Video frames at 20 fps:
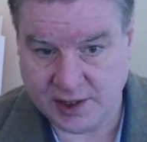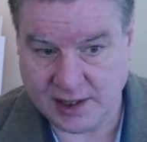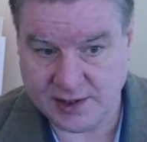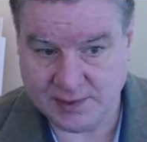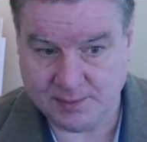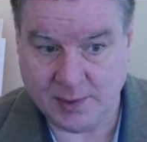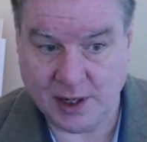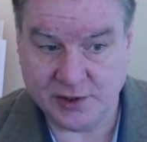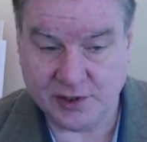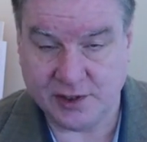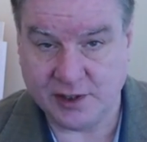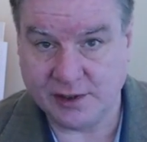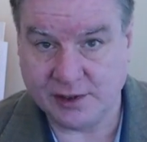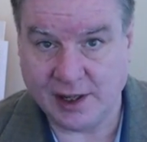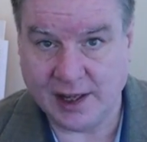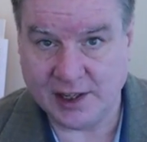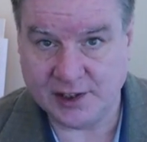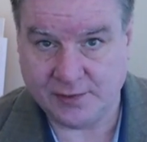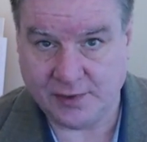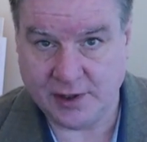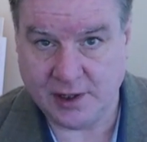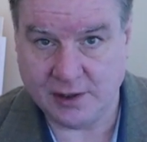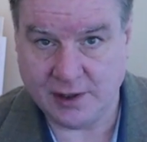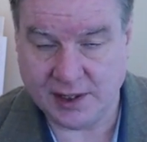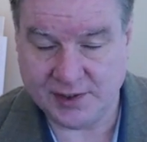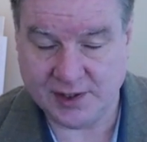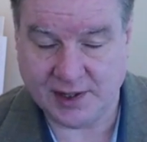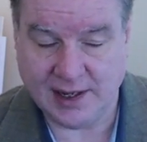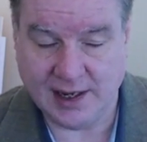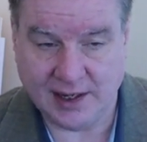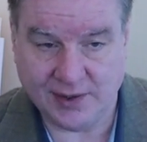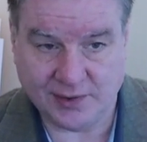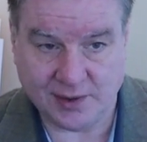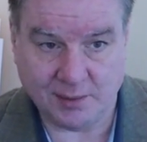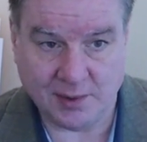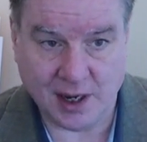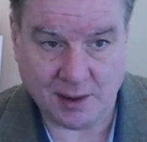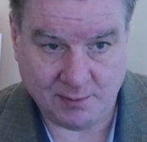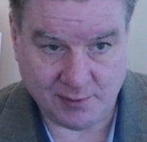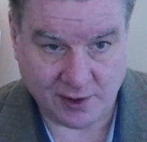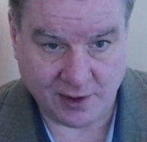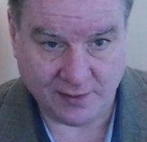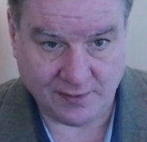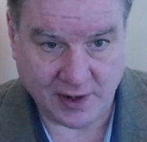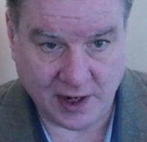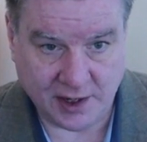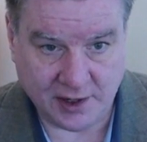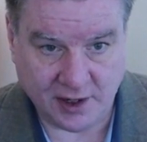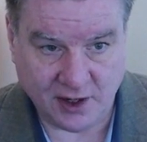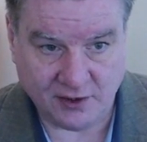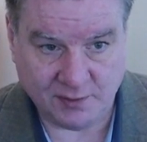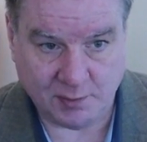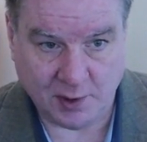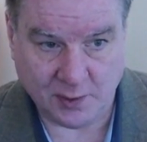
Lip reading: I mentioned in the last video that's a case I'm not very fond of,